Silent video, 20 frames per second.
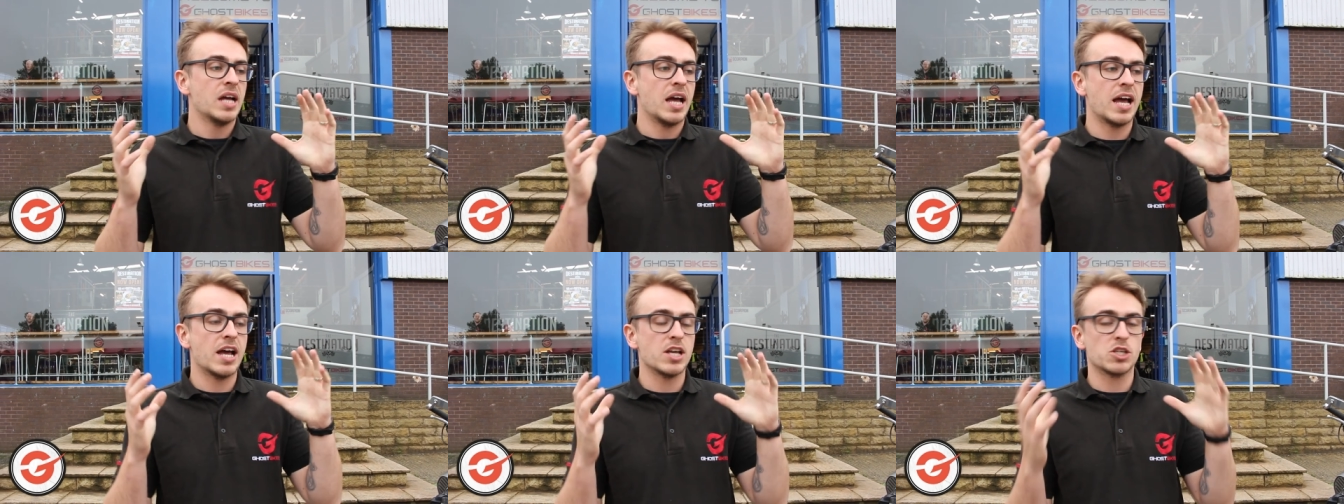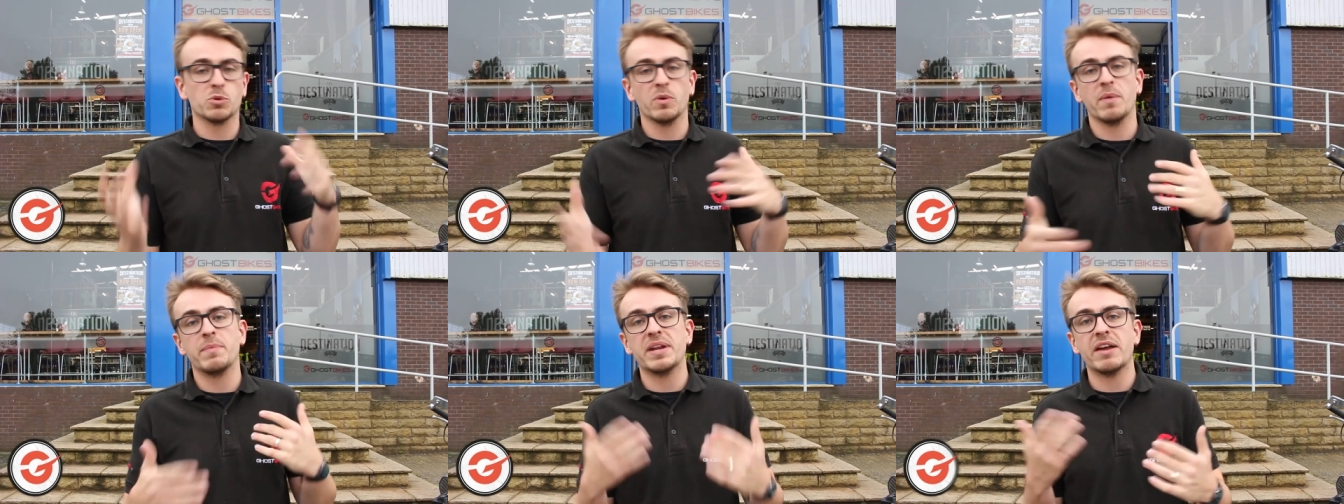Uh,
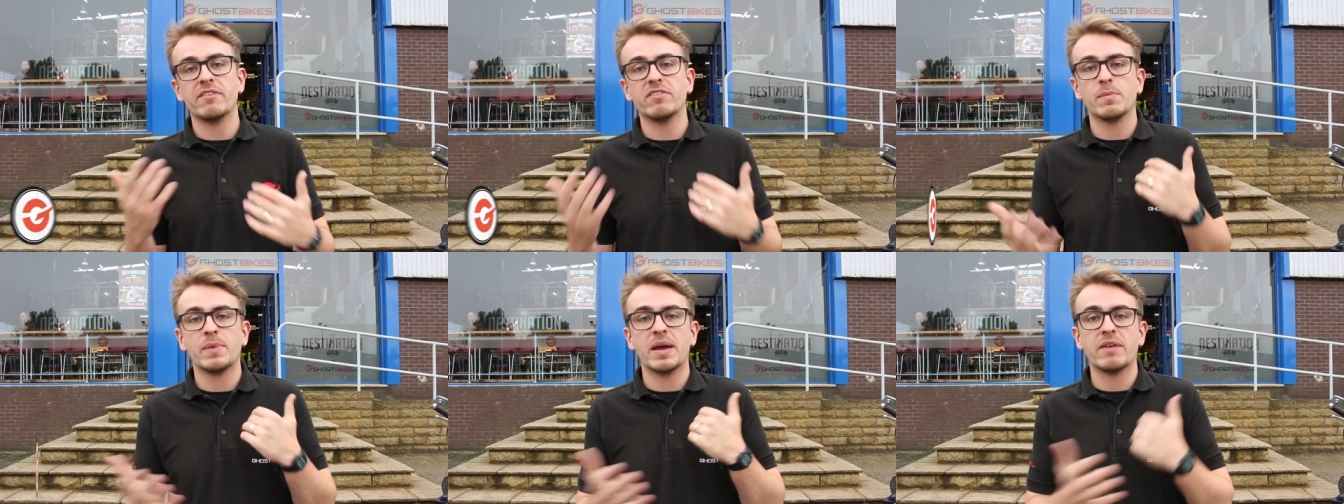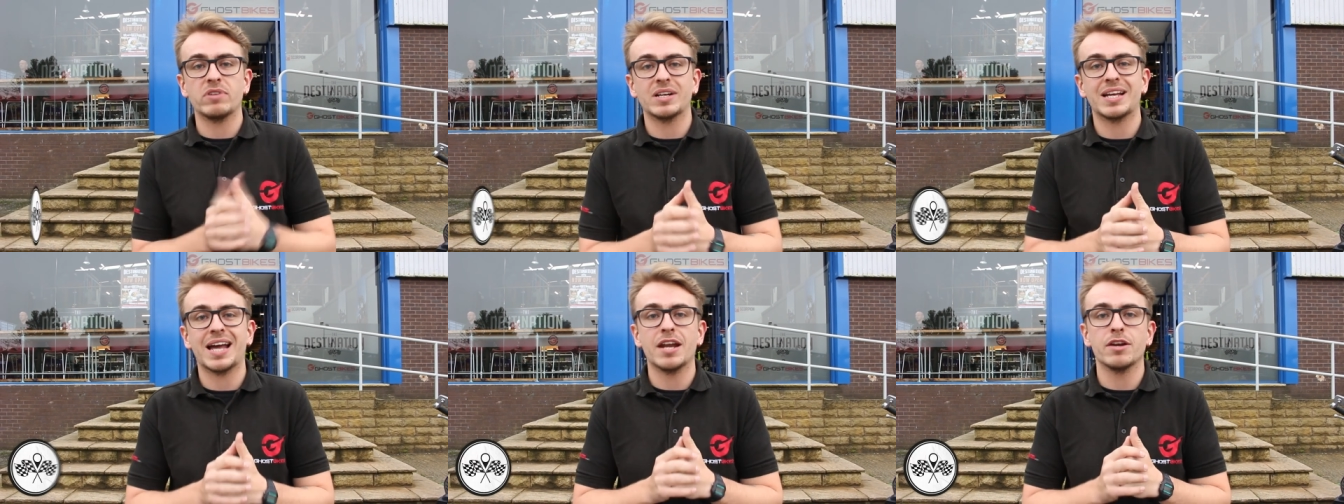so we've been having a bit
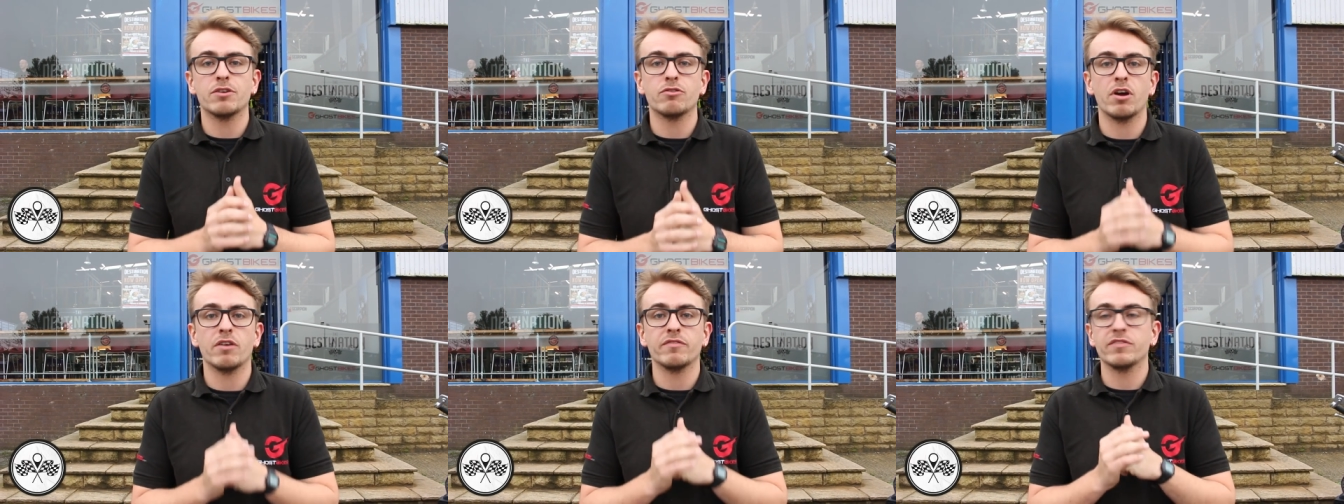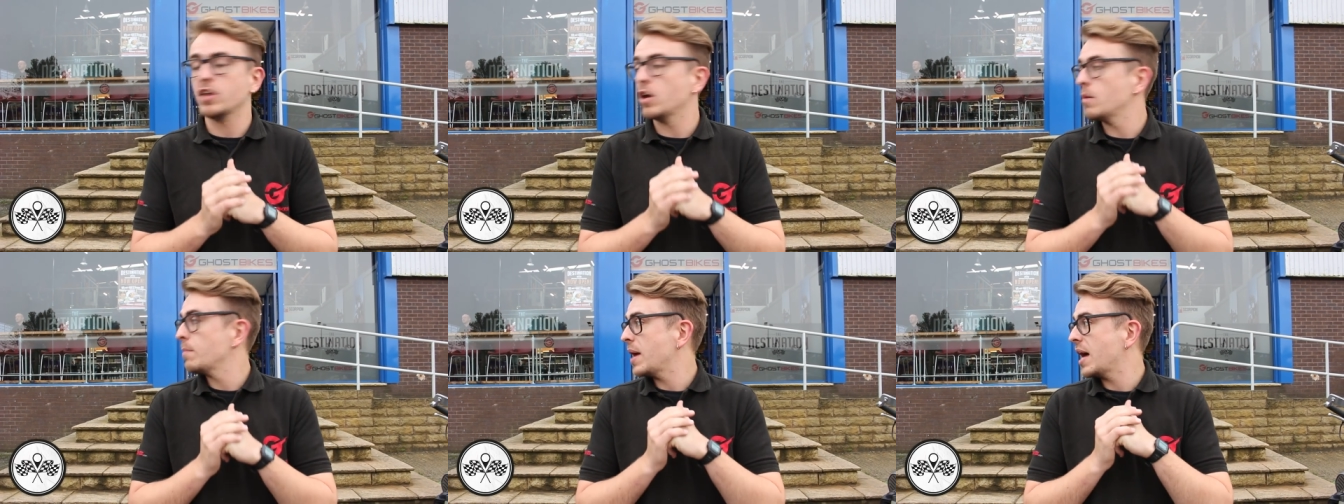of a gander
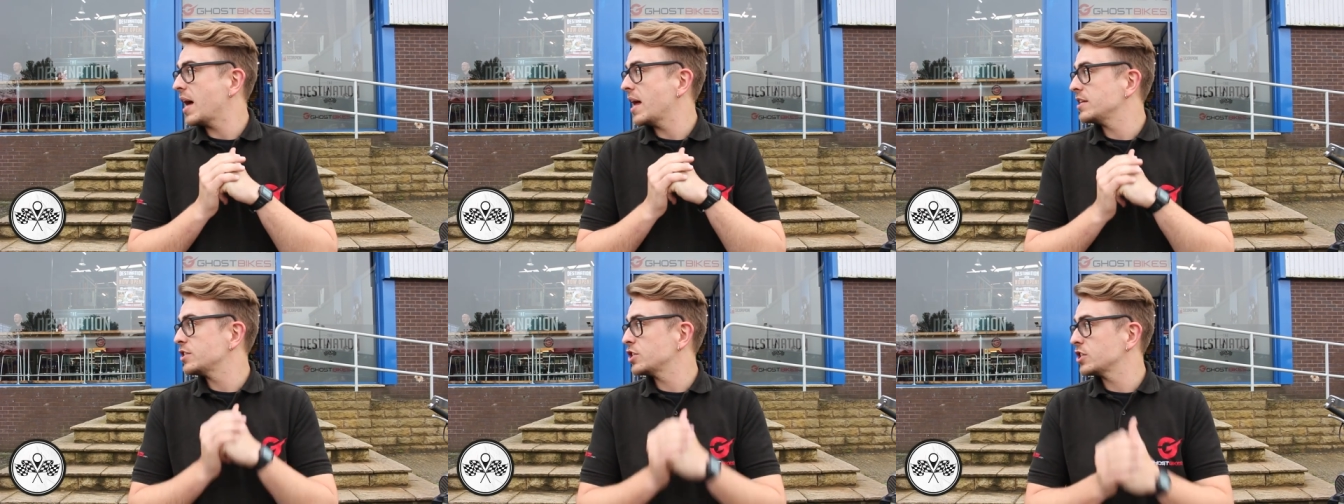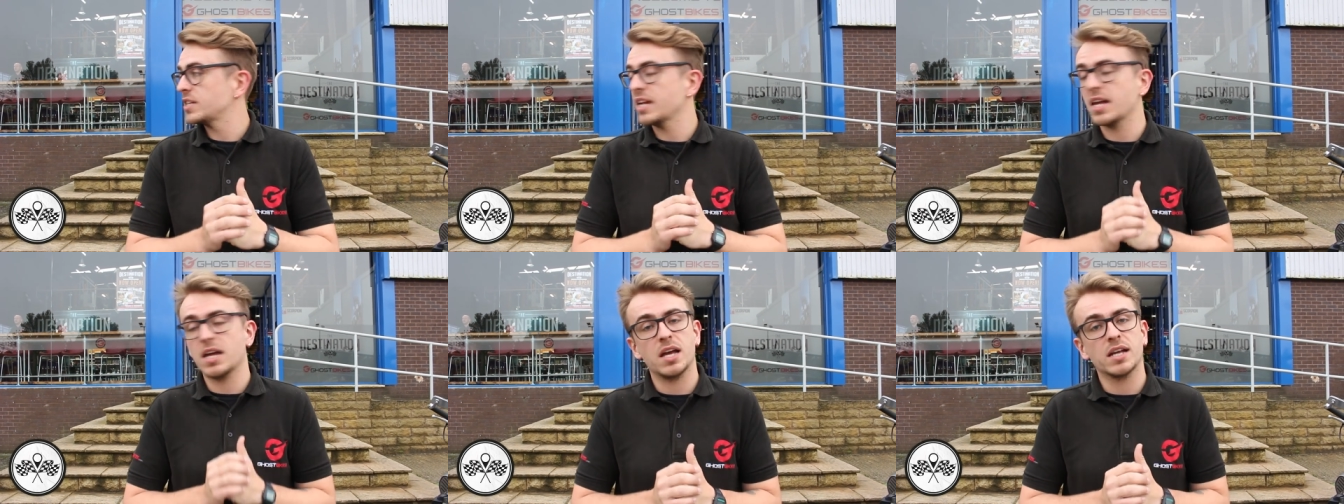of them and
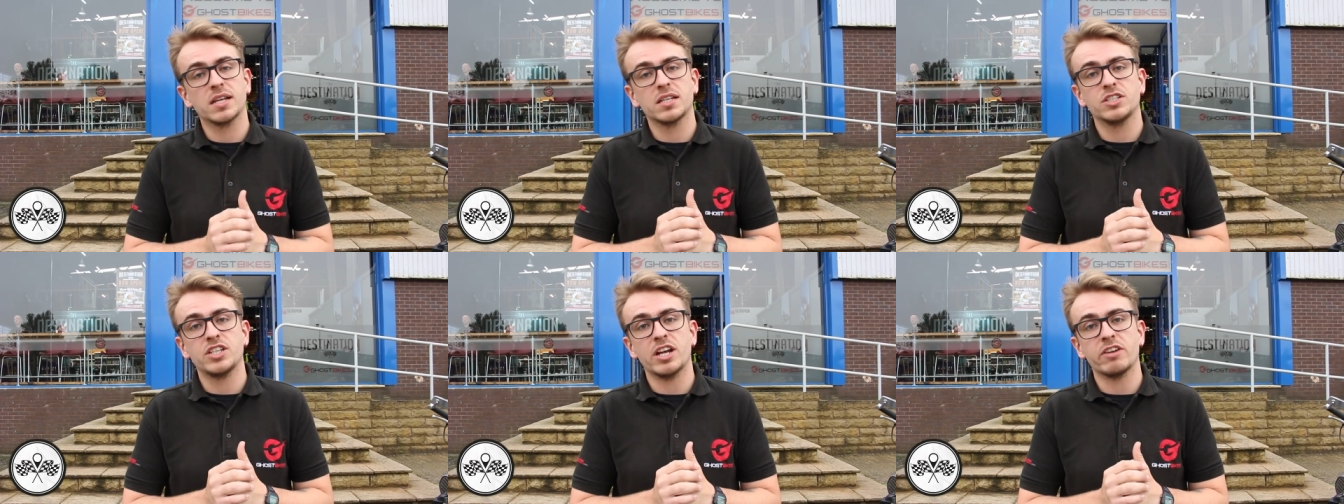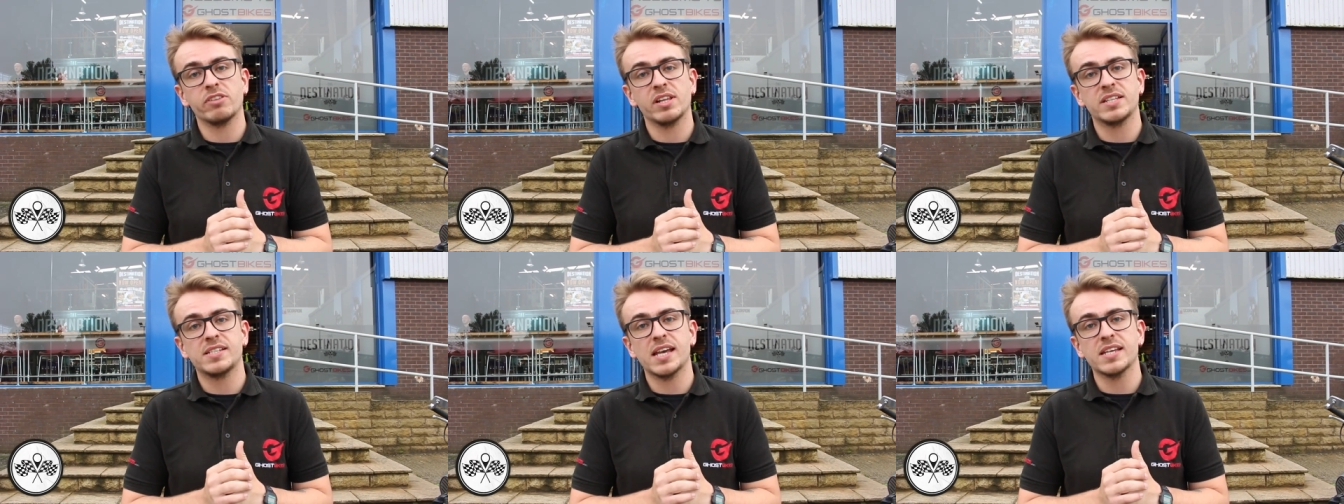just uh,
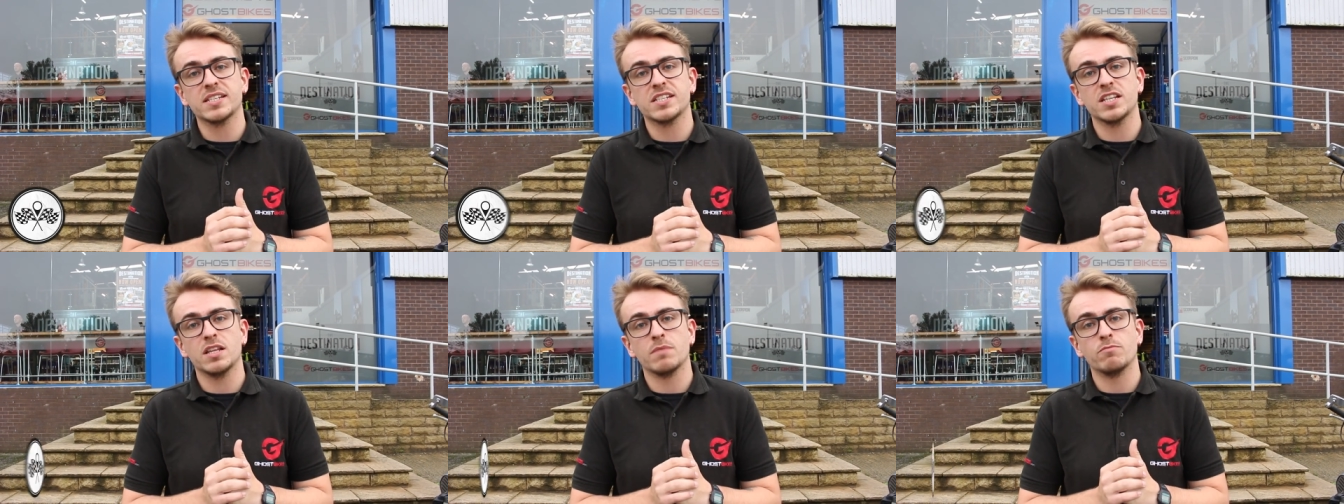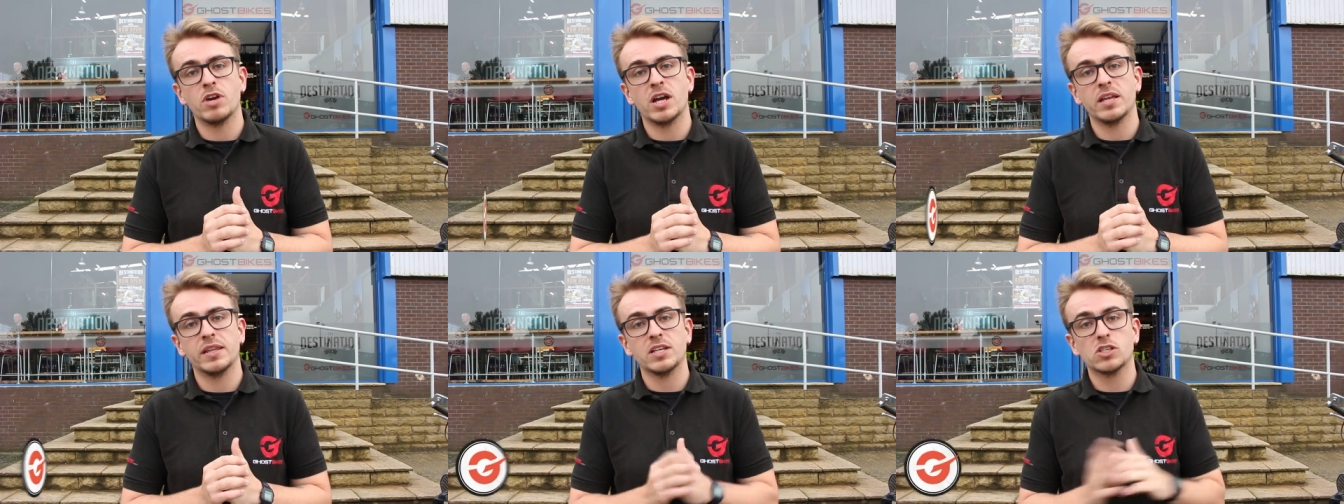generally testing
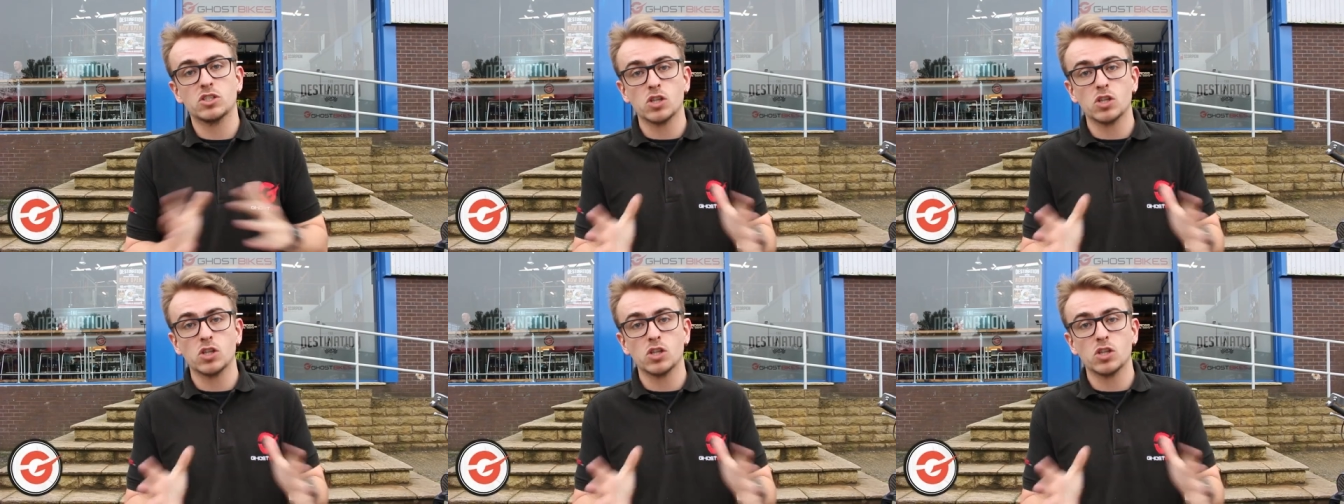them really.